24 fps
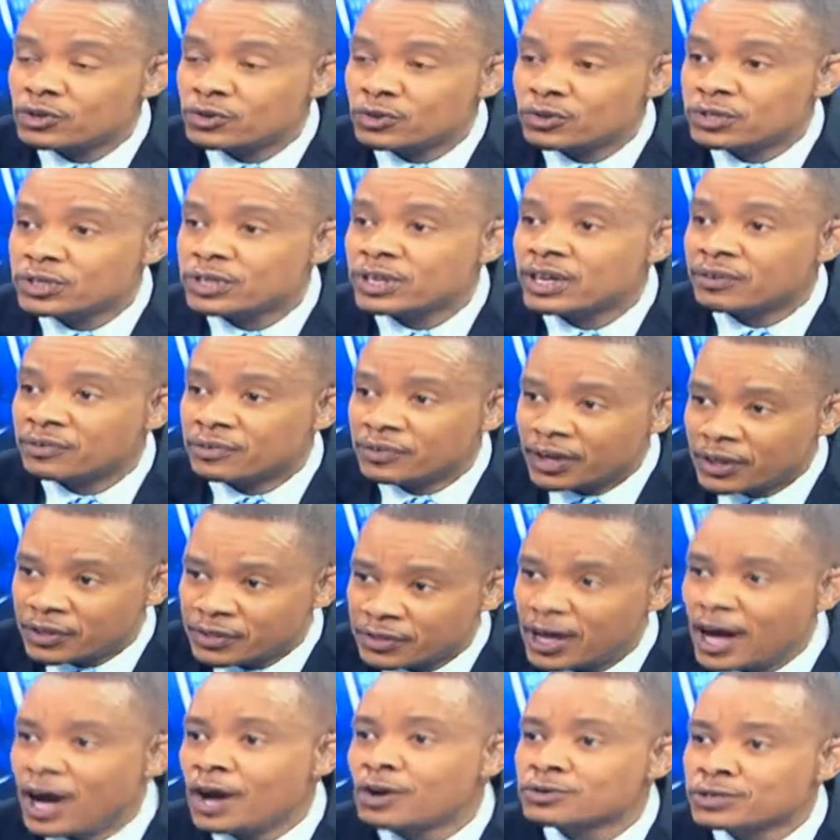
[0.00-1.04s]
issues
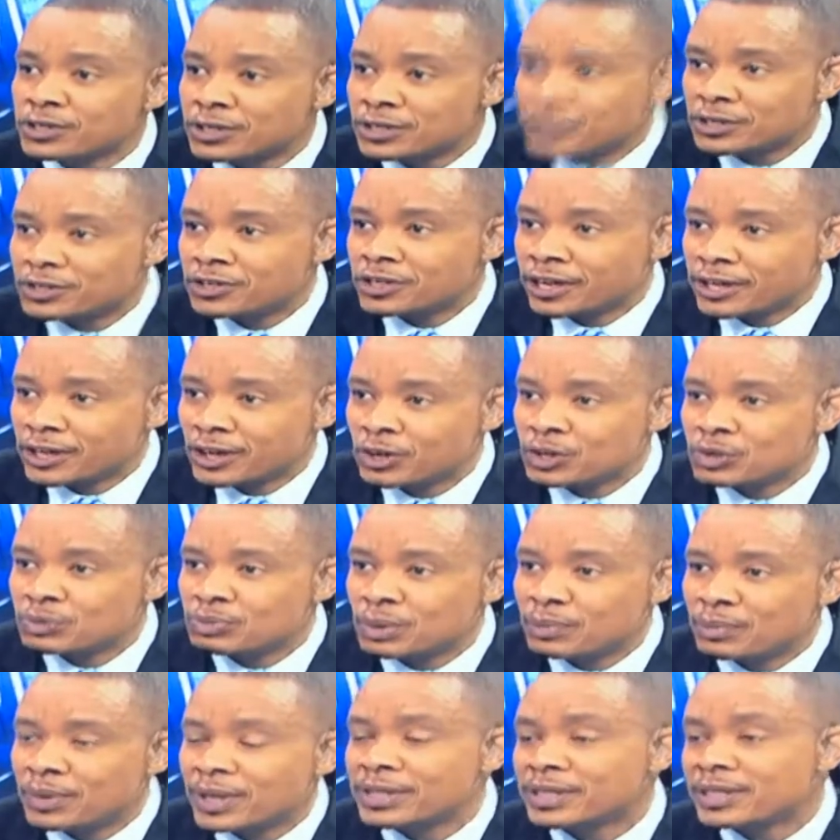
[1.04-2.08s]
1,000 sick
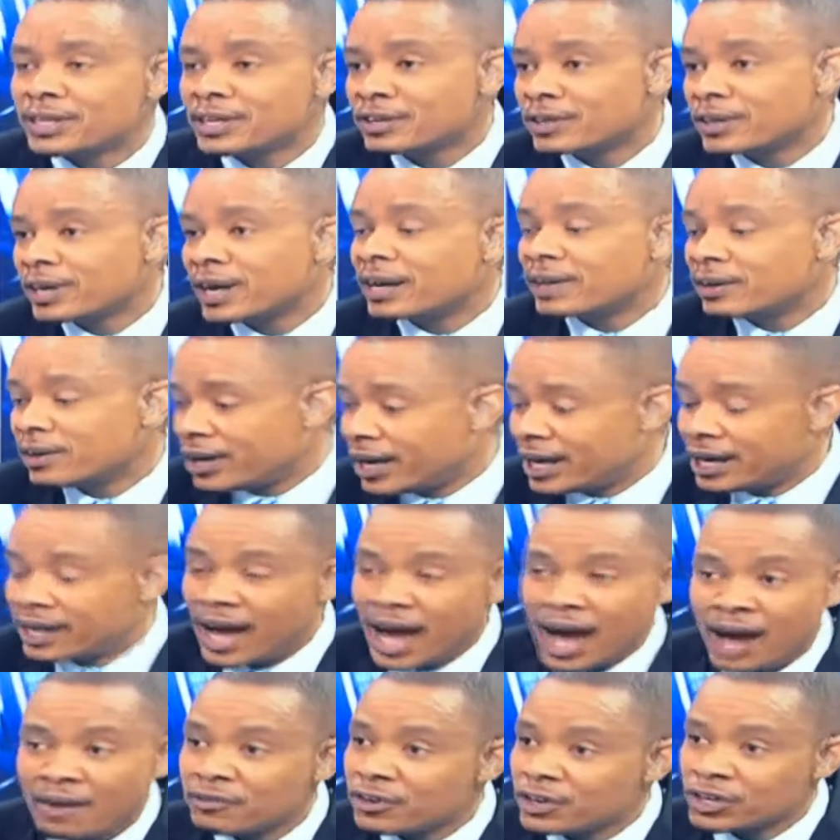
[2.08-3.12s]
notes per month, and
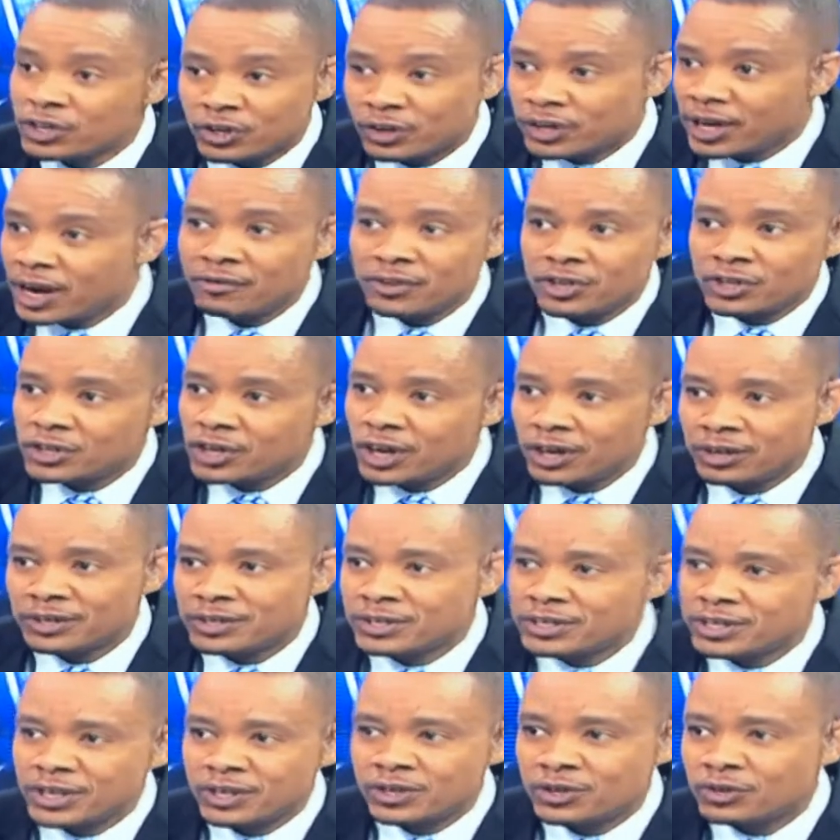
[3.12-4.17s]
on average
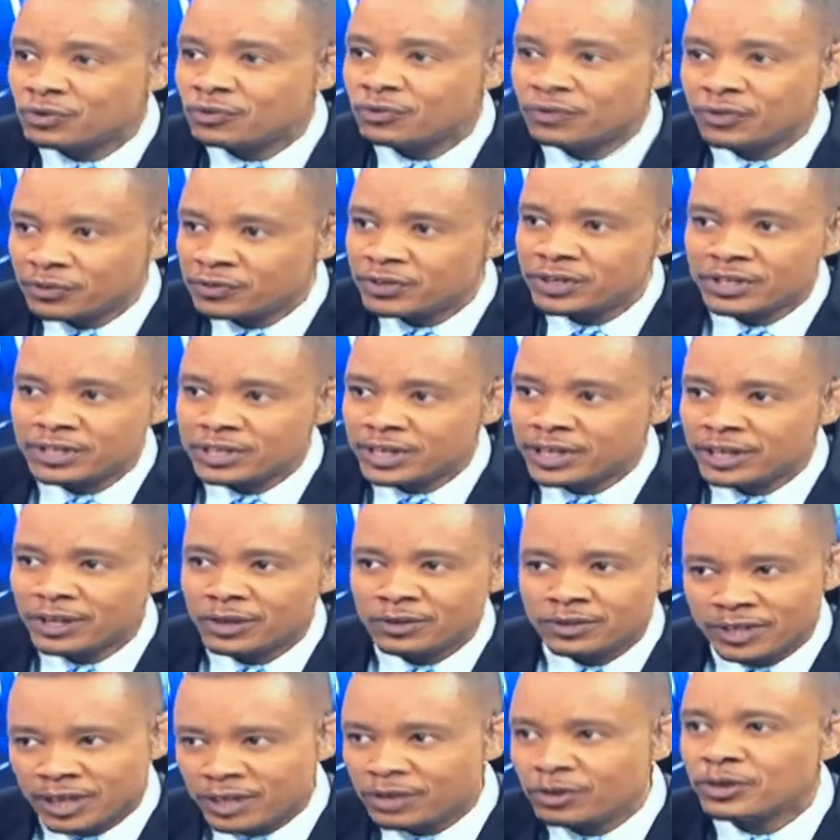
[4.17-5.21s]
doctors issue 50
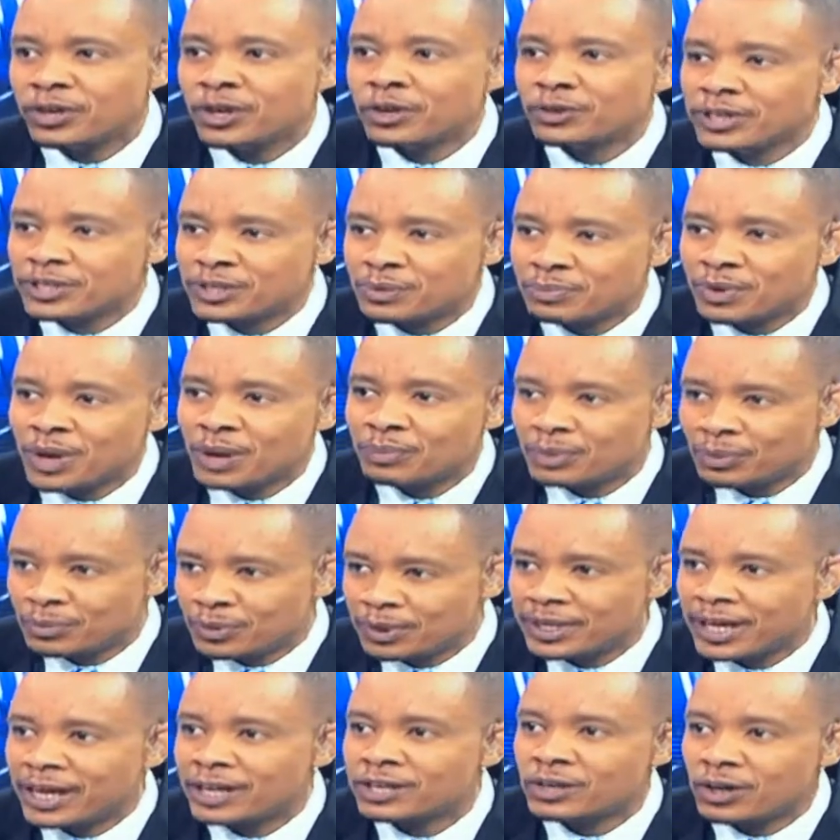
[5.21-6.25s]
sick notes, then there's a
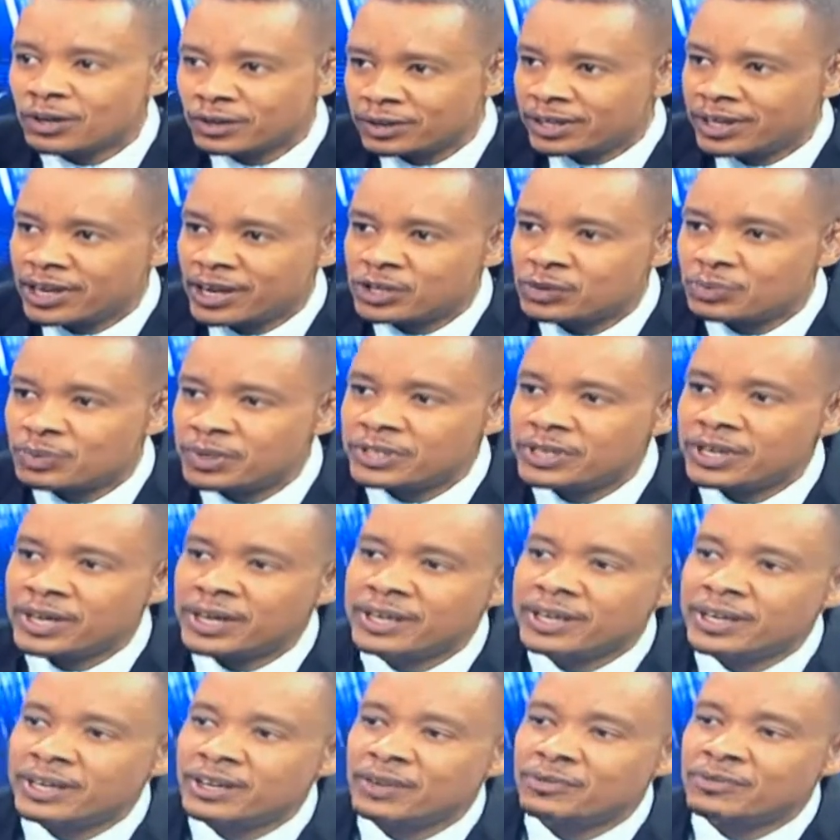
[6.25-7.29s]
problem with that doctor, and the
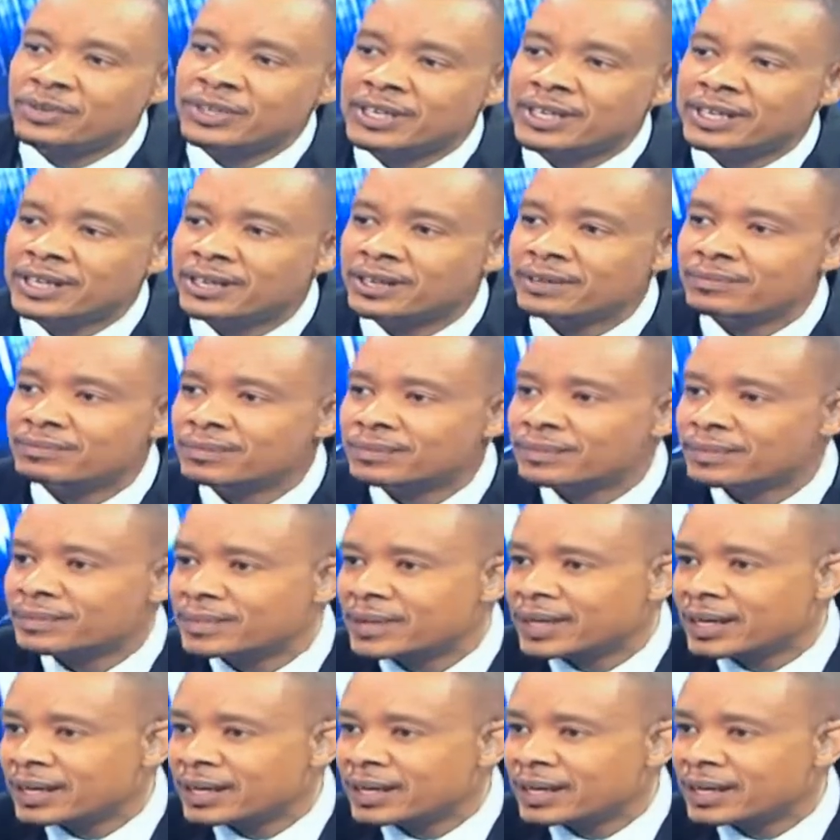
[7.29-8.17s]
HPCA can obviously